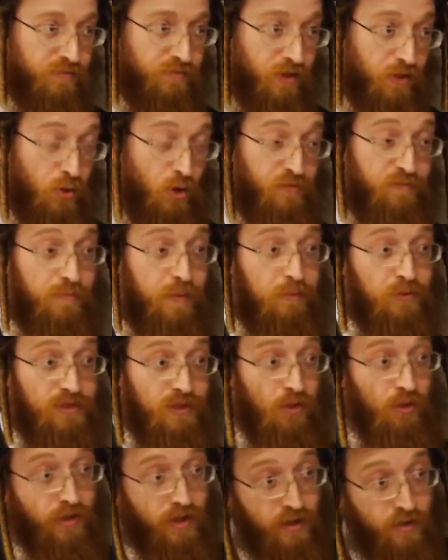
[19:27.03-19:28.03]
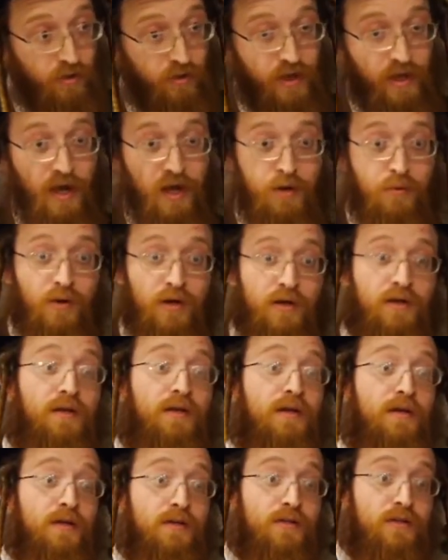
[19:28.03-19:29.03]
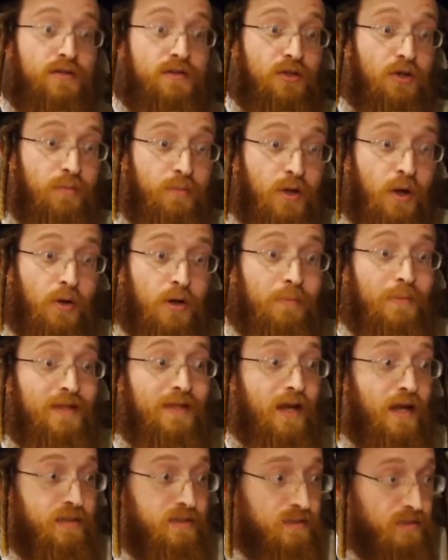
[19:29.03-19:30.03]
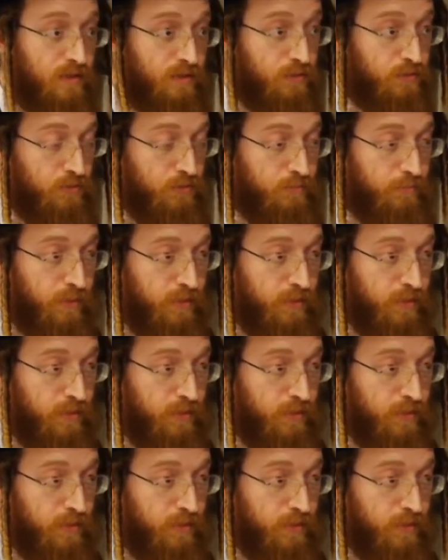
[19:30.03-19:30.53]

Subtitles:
and very often people say, okay, I don't want to disturb you, I want to be nice to you,